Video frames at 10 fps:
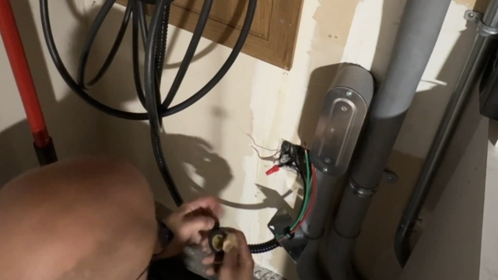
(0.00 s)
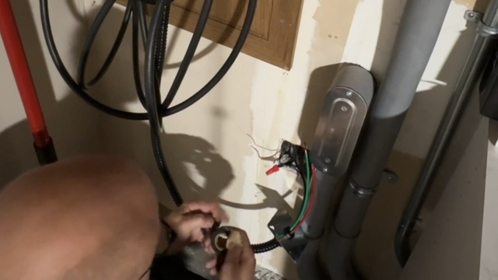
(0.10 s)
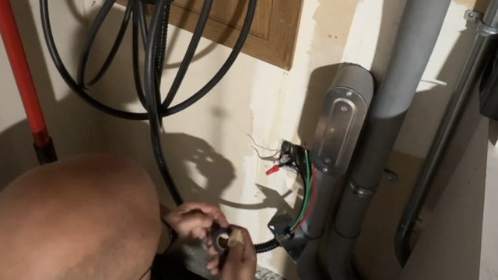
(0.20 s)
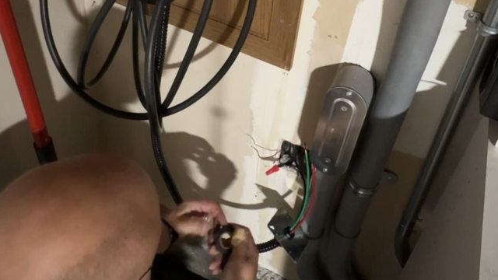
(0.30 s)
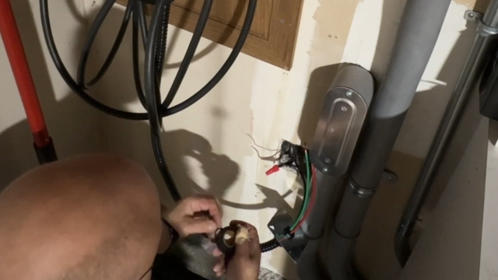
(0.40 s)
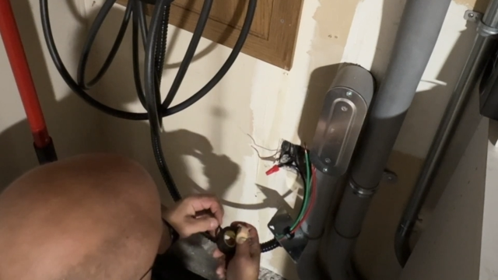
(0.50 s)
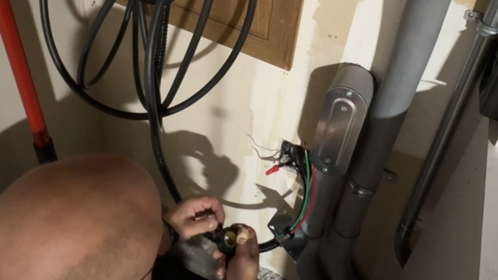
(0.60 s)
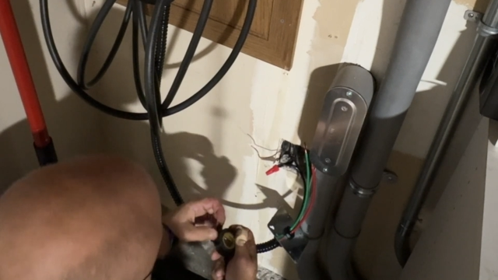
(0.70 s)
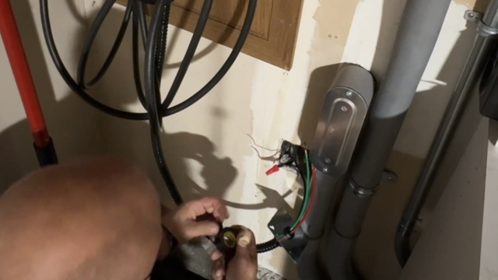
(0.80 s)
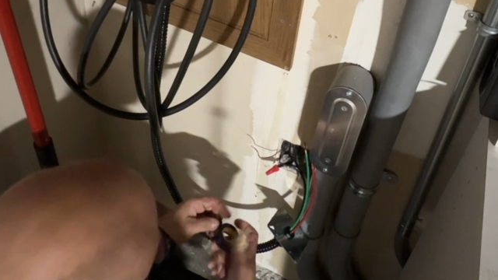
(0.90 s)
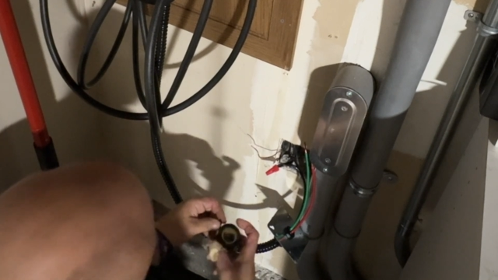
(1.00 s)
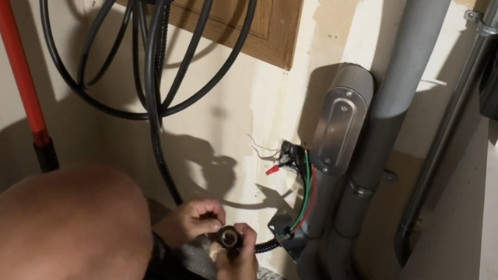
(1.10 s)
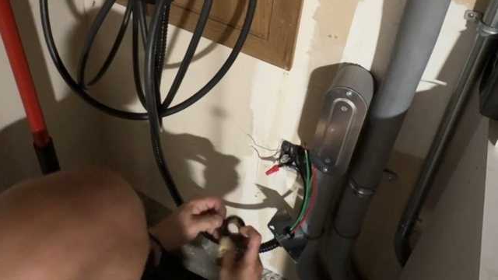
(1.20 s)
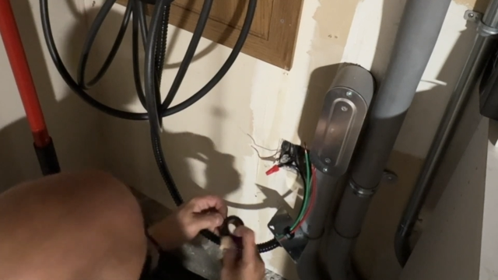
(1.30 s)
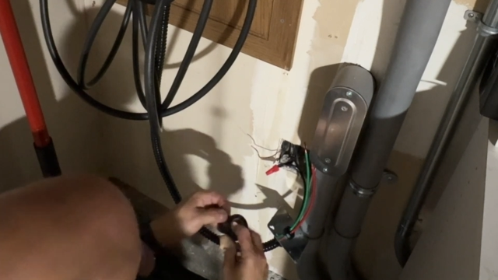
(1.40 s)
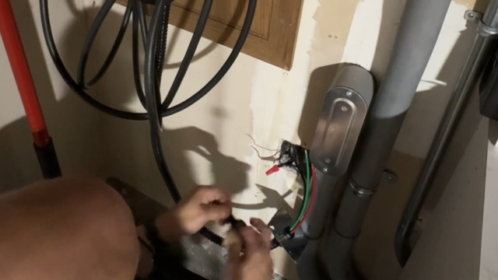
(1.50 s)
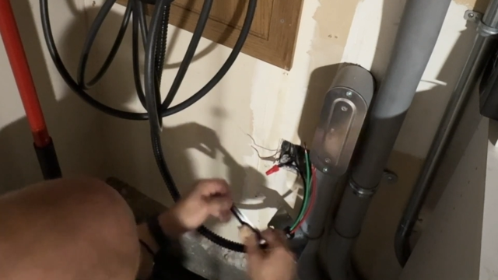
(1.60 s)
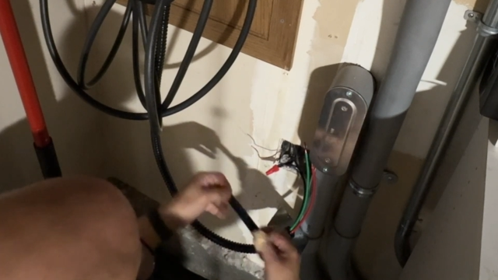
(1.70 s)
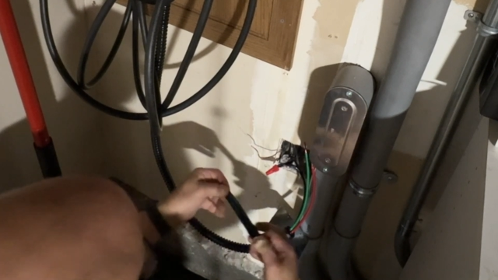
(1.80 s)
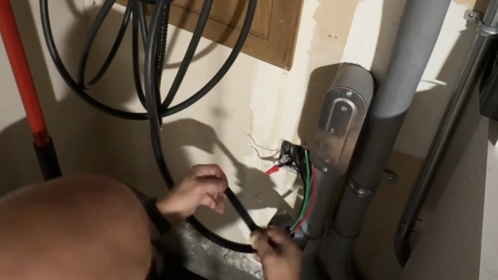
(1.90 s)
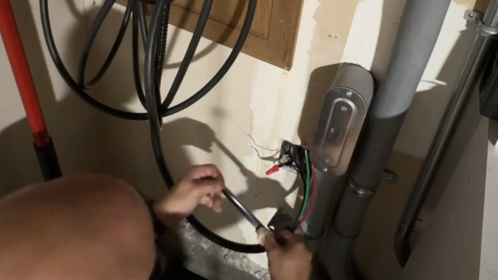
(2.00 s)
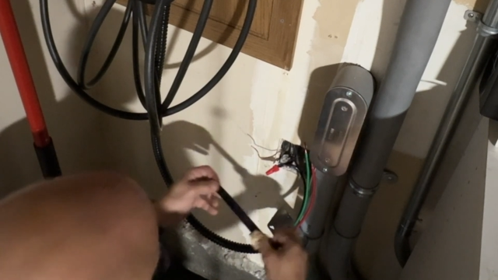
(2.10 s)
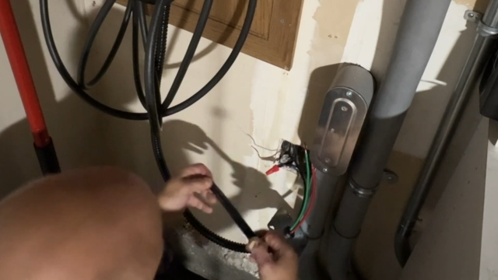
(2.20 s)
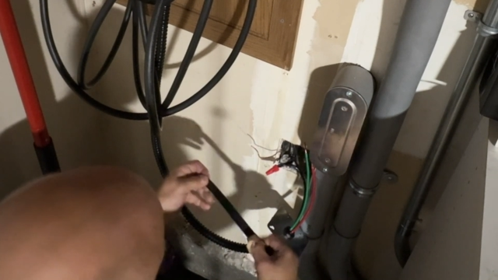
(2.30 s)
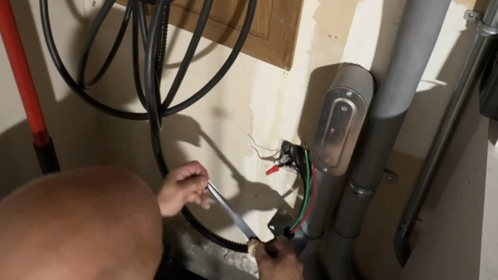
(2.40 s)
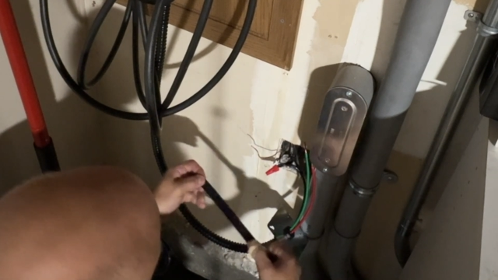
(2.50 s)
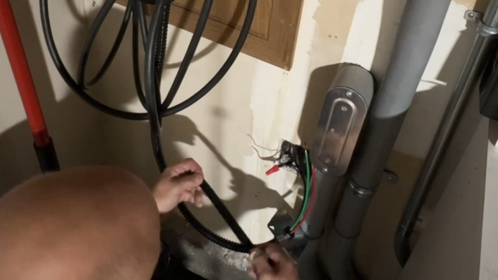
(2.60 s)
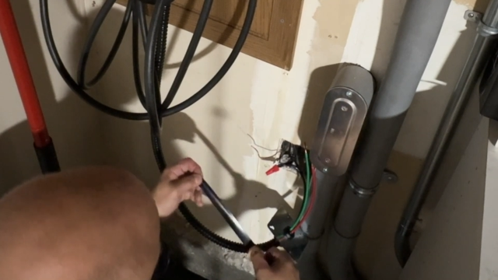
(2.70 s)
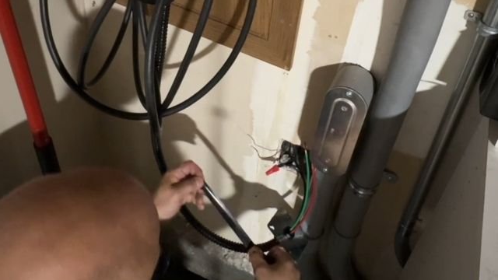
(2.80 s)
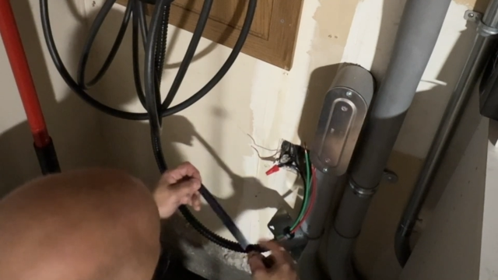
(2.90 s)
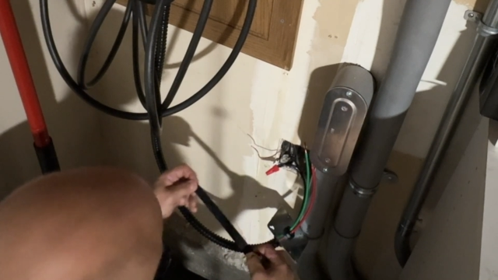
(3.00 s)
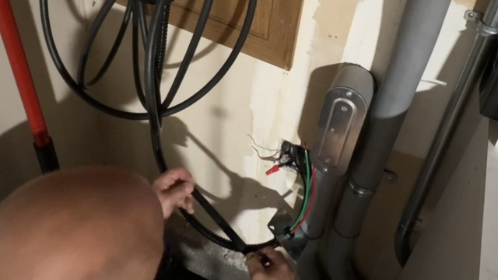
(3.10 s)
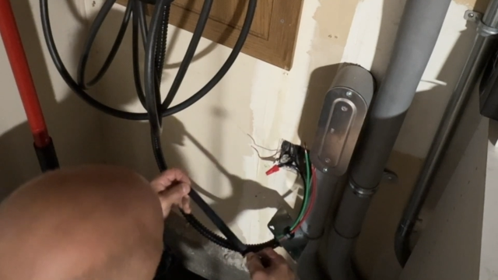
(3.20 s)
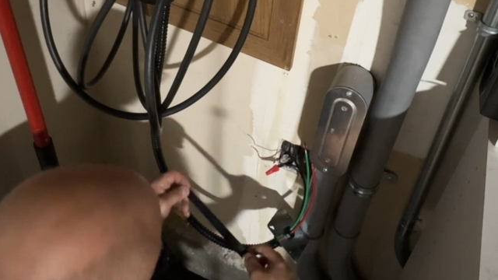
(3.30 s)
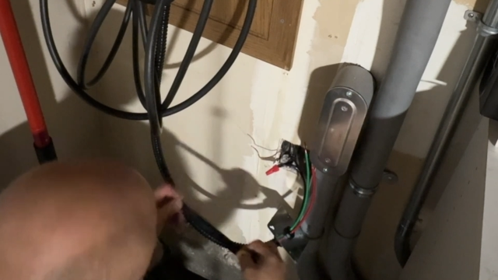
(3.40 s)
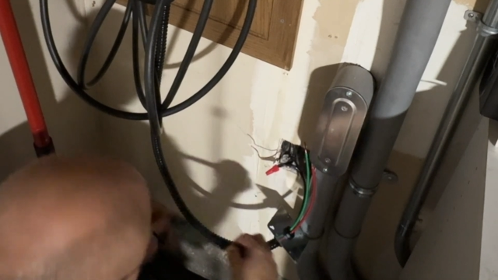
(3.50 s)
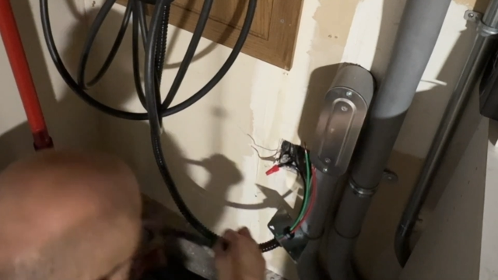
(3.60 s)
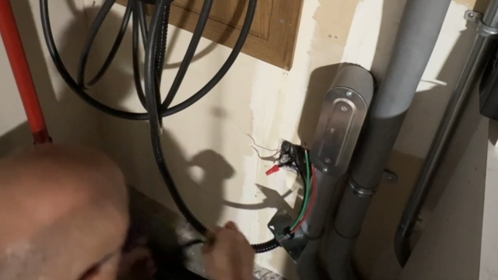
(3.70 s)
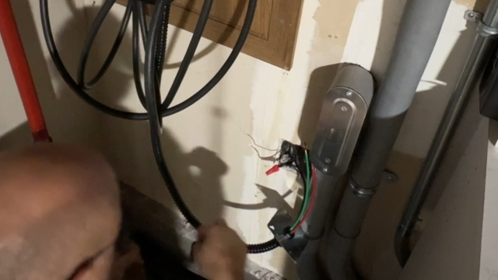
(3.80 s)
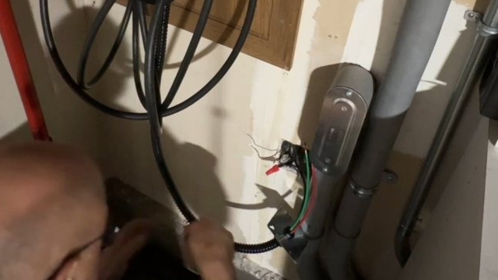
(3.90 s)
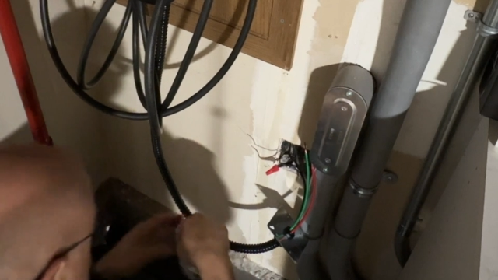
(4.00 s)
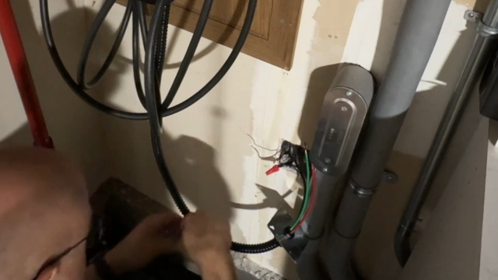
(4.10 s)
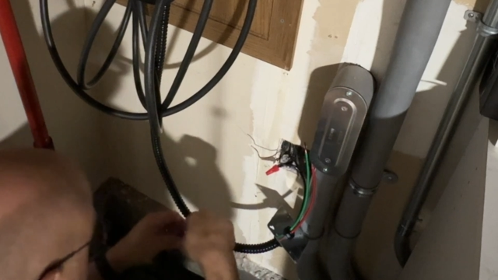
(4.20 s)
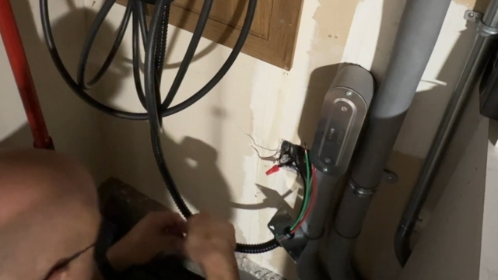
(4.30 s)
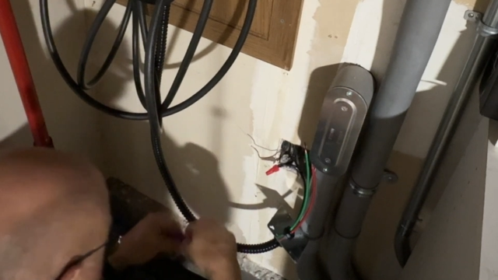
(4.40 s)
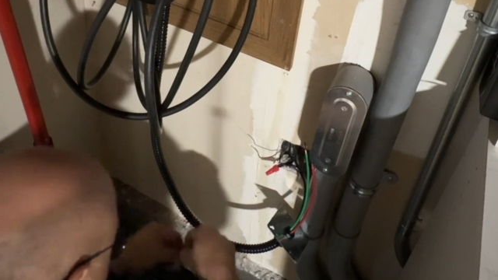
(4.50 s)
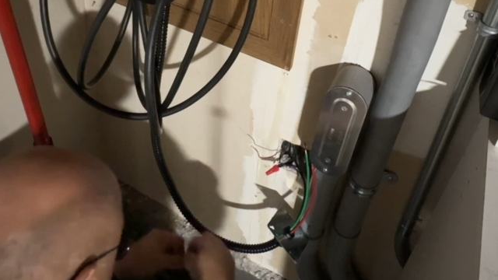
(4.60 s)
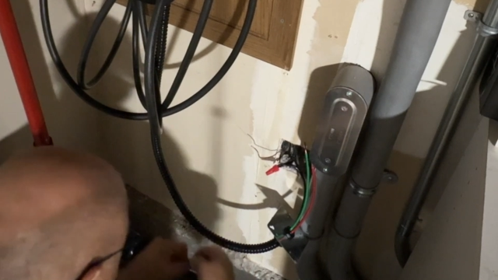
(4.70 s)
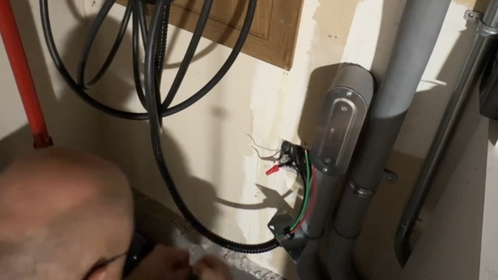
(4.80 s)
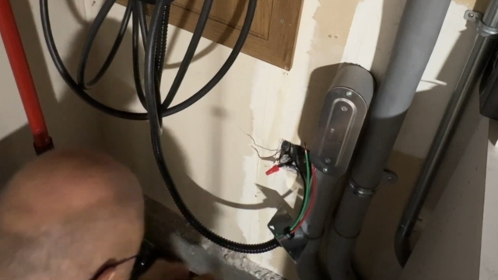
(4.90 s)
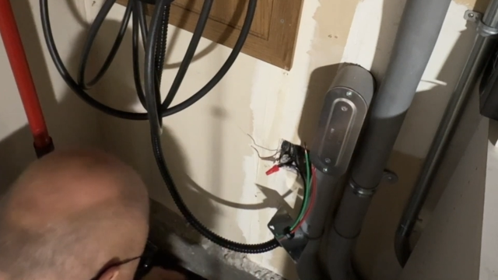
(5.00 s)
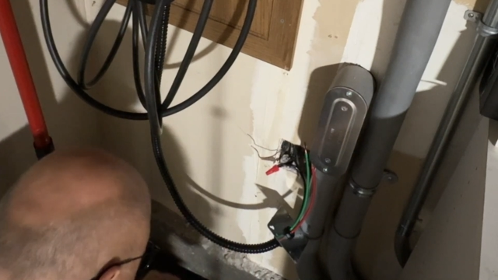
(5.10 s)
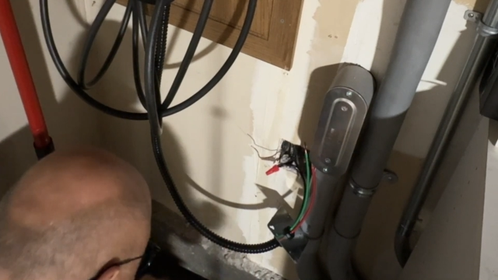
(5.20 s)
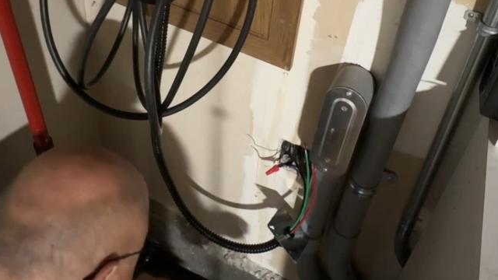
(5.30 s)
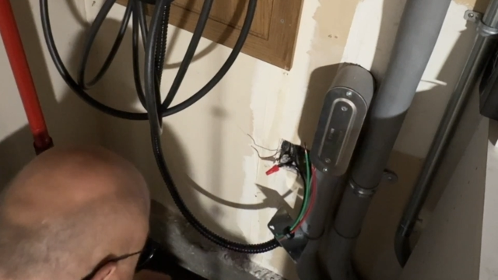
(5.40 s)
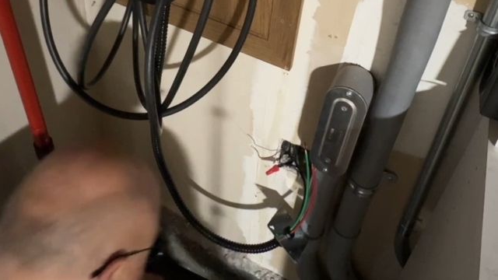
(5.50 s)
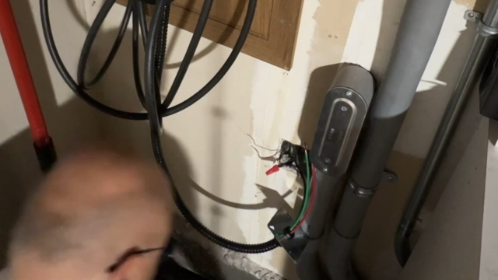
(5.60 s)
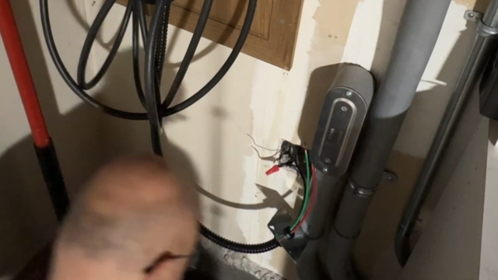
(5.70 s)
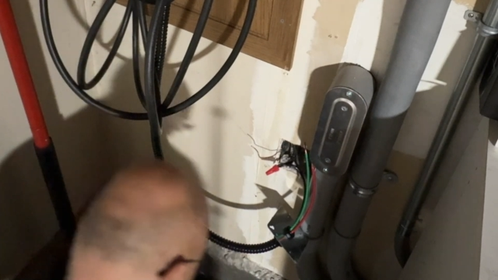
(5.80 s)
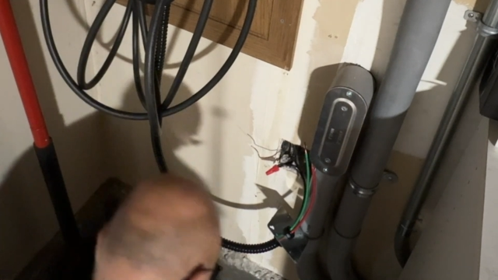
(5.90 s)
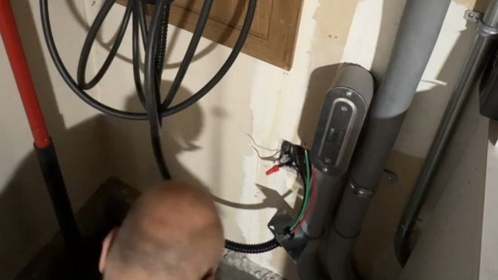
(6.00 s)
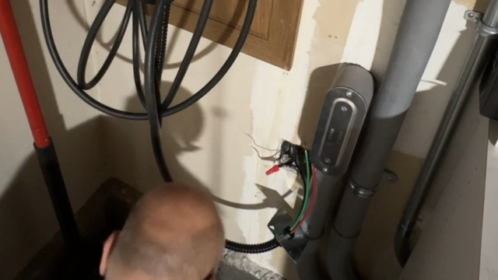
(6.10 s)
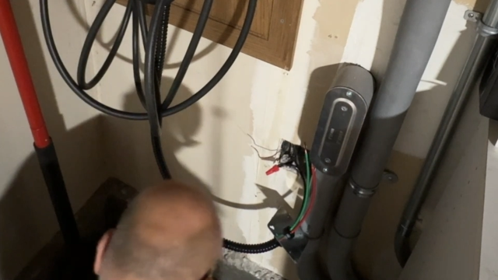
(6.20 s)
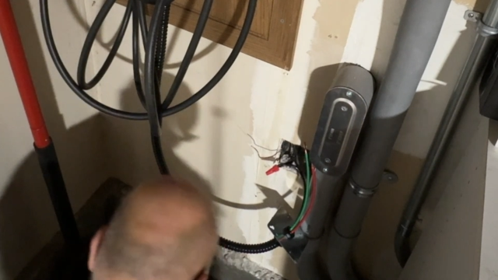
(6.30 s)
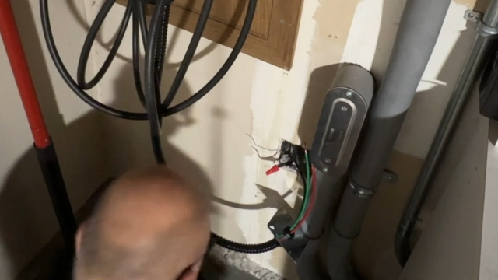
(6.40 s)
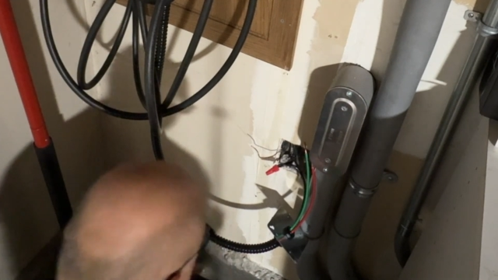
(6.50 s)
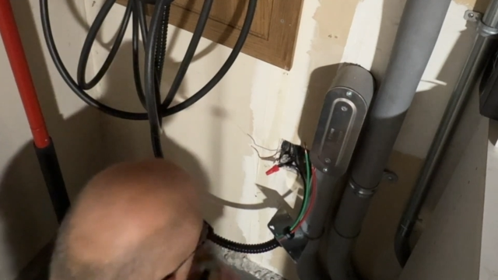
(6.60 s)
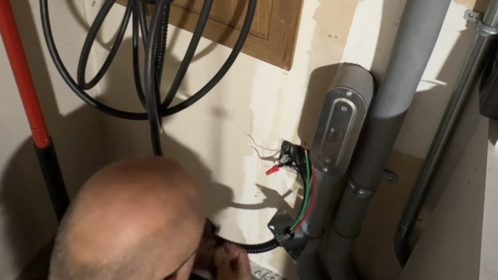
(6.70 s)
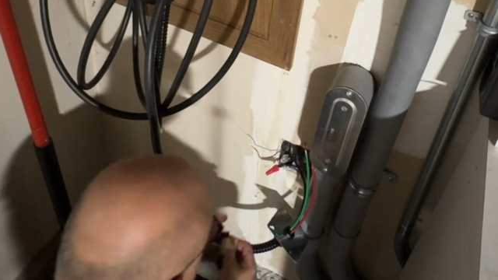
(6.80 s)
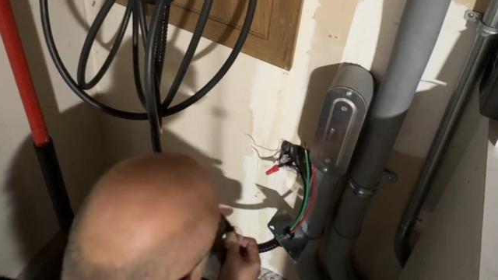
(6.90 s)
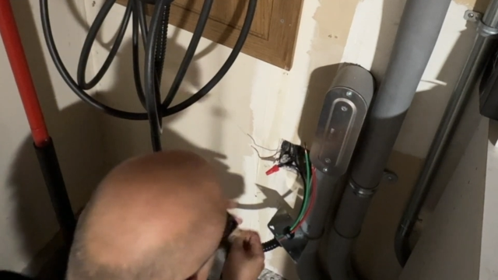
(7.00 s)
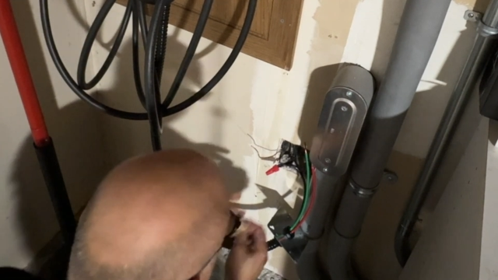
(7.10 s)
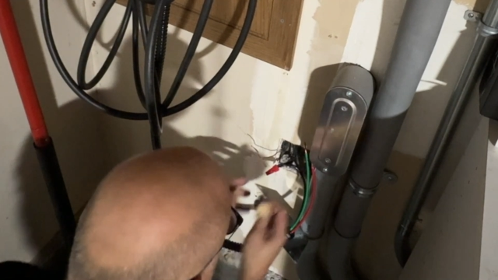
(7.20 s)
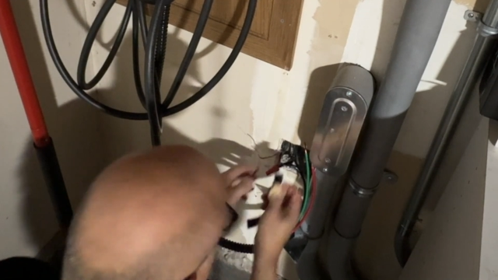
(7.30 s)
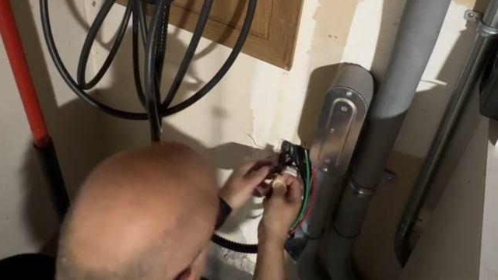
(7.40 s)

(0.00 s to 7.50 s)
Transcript: No face is visible, so there are no lips to read.